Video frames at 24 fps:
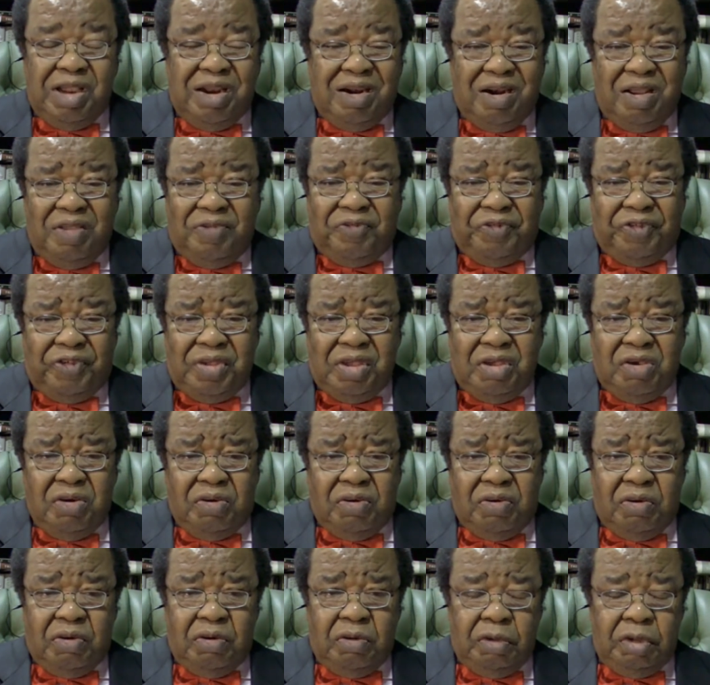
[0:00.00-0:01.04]
great
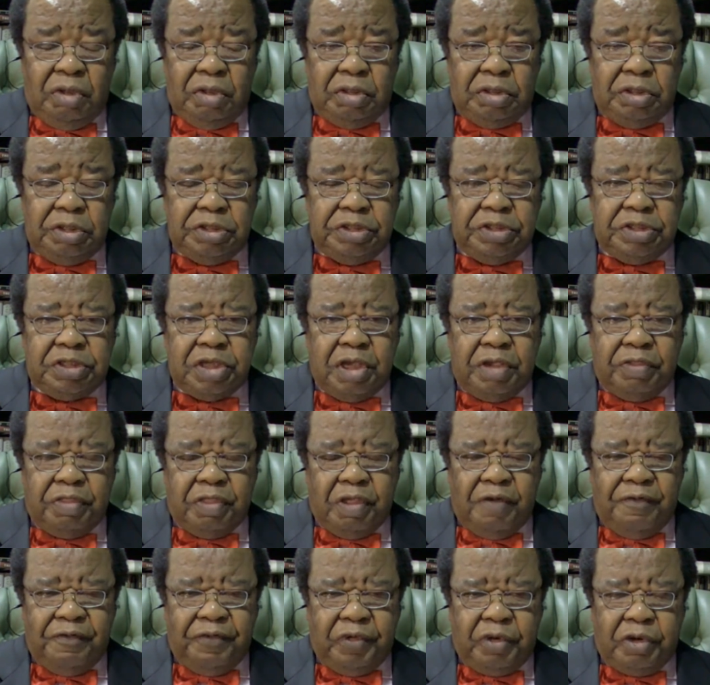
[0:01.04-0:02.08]
figure in
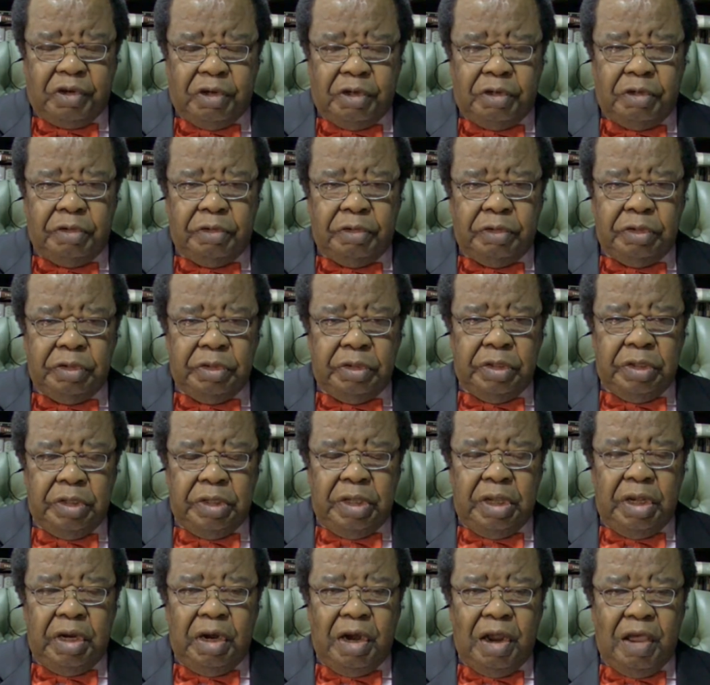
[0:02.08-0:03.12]
South Africa,
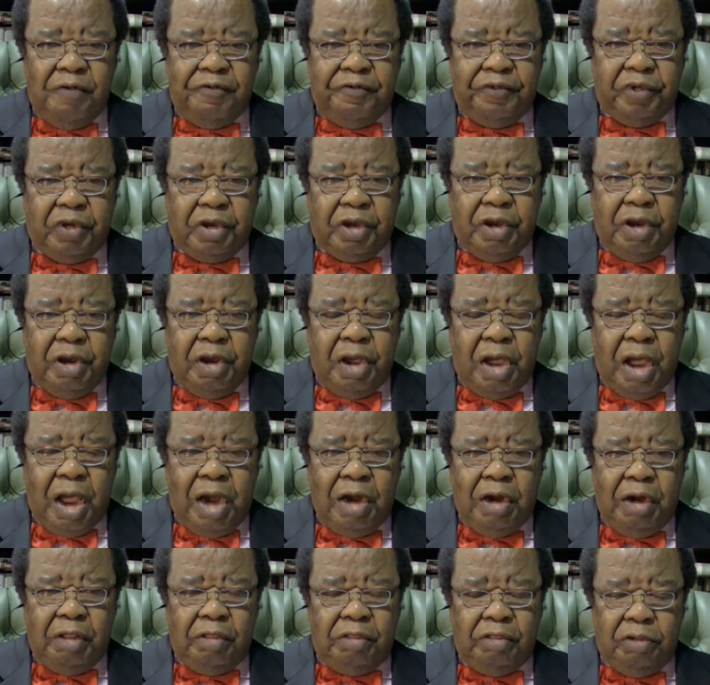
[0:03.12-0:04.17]
in Africa,
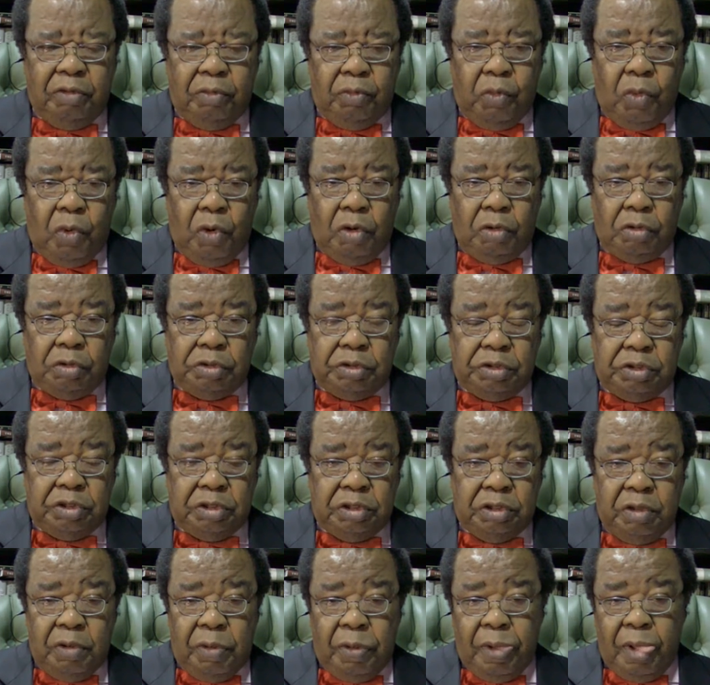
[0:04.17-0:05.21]
and in the world.
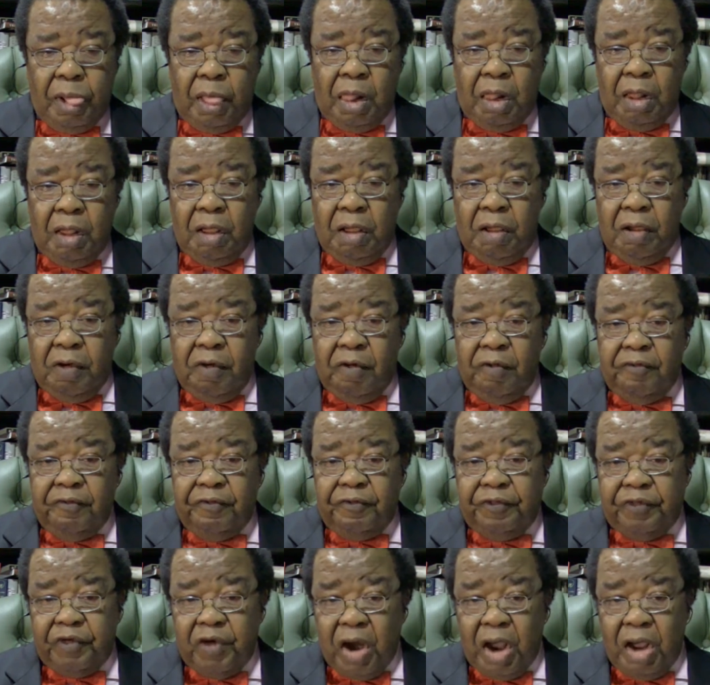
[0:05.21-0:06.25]

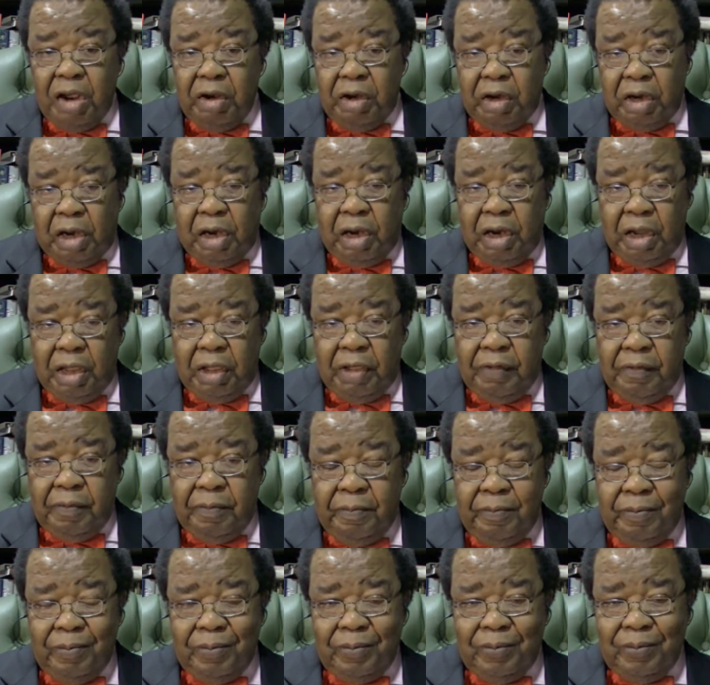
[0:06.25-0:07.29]
Frankly,
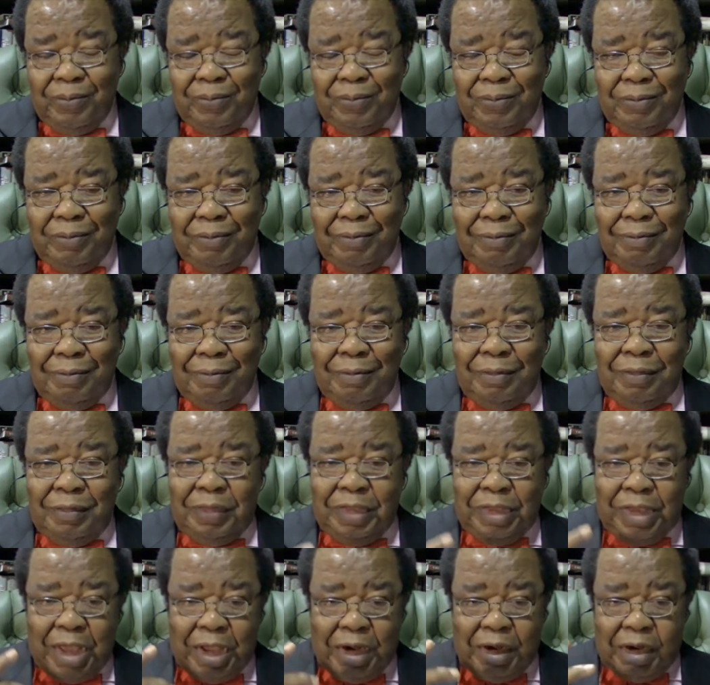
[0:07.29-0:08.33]

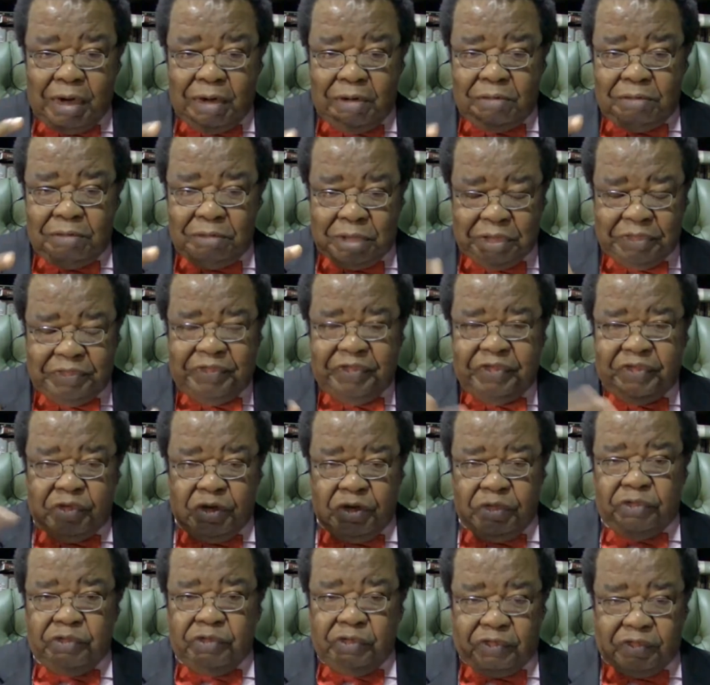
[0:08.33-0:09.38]
and this is
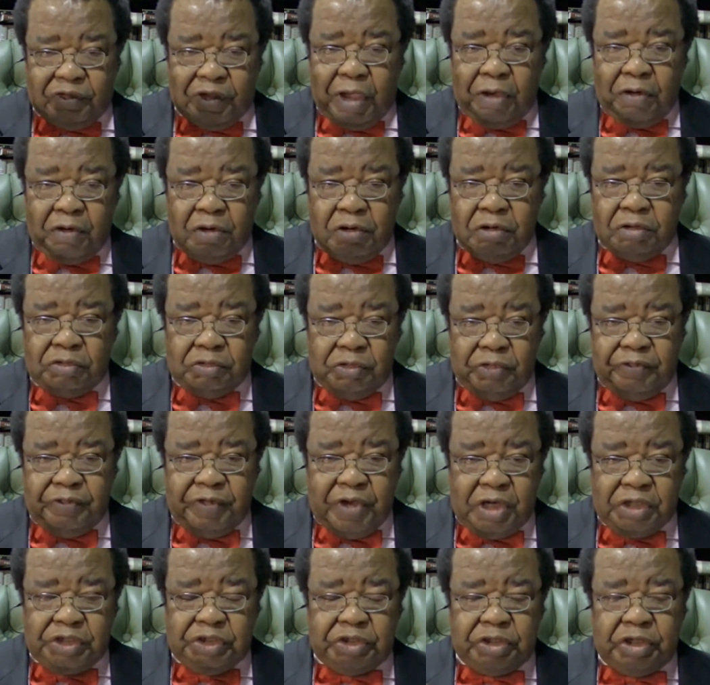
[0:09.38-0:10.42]
going to sound
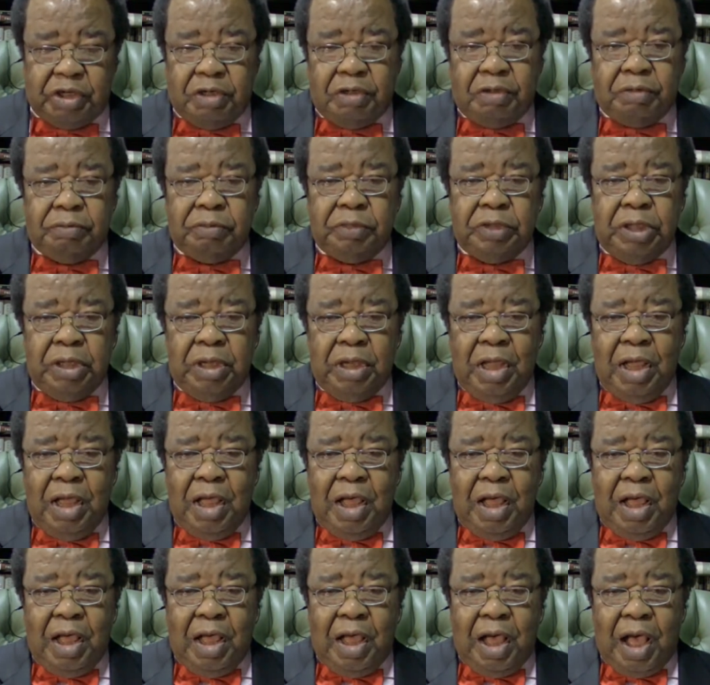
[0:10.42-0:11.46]
controversial,
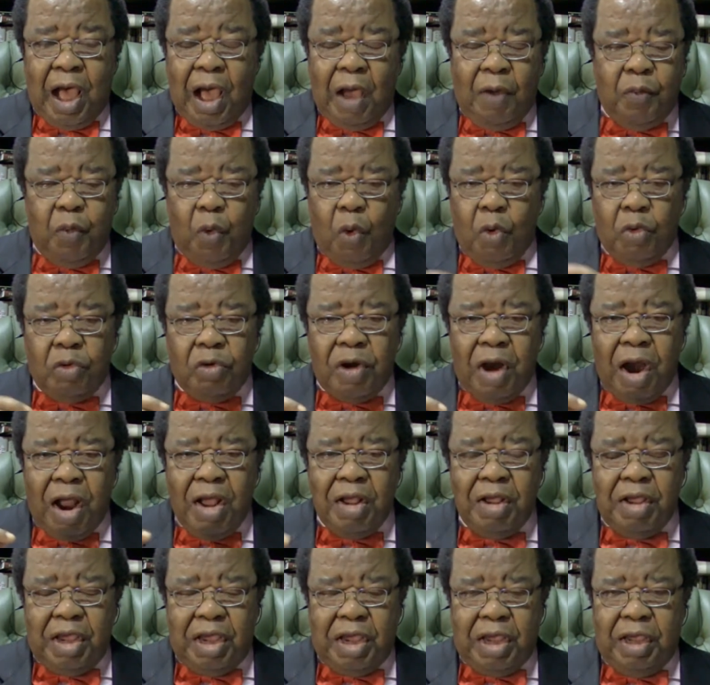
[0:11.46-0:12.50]
I will
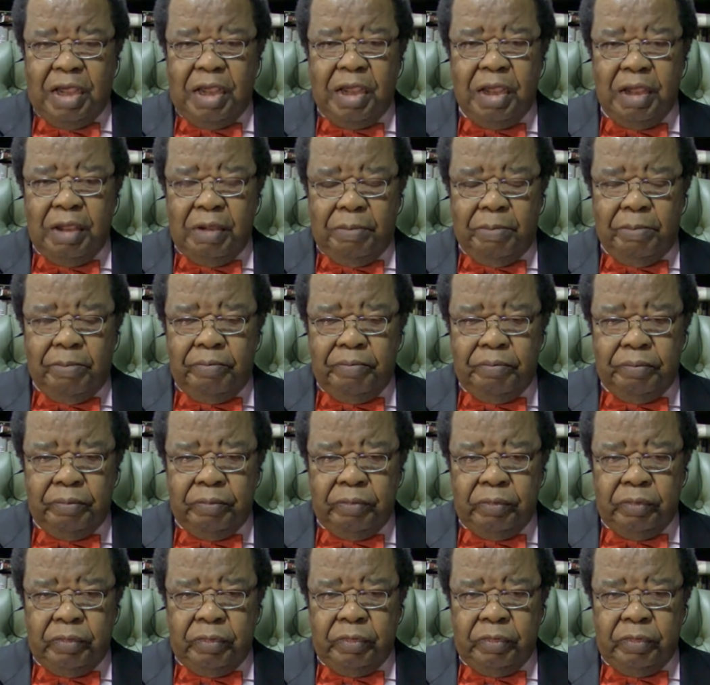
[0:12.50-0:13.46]
rank him